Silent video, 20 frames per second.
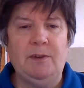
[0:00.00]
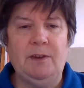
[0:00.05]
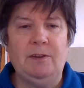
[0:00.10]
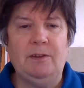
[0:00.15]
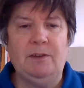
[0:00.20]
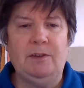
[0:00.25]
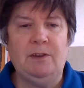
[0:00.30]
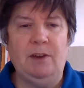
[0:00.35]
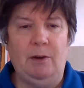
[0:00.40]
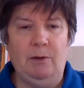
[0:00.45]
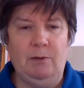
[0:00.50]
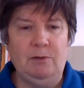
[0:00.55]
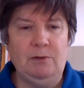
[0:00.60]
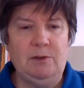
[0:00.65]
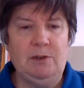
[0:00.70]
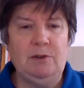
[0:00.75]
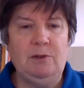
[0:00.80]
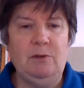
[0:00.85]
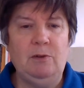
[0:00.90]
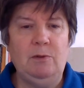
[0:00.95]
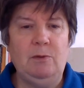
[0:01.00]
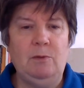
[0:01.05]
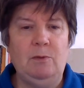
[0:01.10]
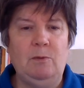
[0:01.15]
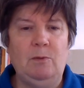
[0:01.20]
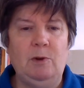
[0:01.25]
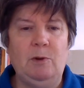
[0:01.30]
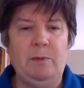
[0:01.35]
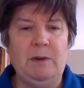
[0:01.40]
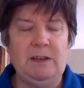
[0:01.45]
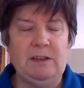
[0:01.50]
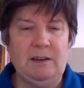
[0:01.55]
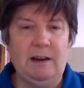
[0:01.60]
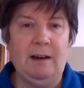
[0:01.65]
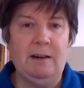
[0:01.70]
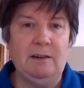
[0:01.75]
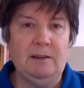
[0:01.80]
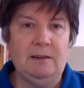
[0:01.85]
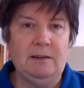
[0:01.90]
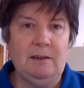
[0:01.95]
that those who will be
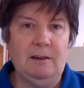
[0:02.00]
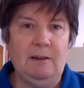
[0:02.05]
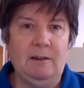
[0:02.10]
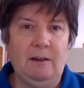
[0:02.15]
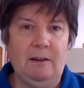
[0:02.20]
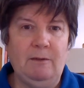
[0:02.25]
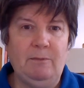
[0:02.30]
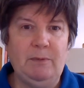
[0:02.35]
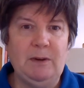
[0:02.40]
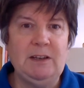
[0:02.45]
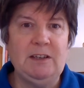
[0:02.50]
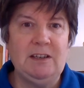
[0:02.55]
saved have been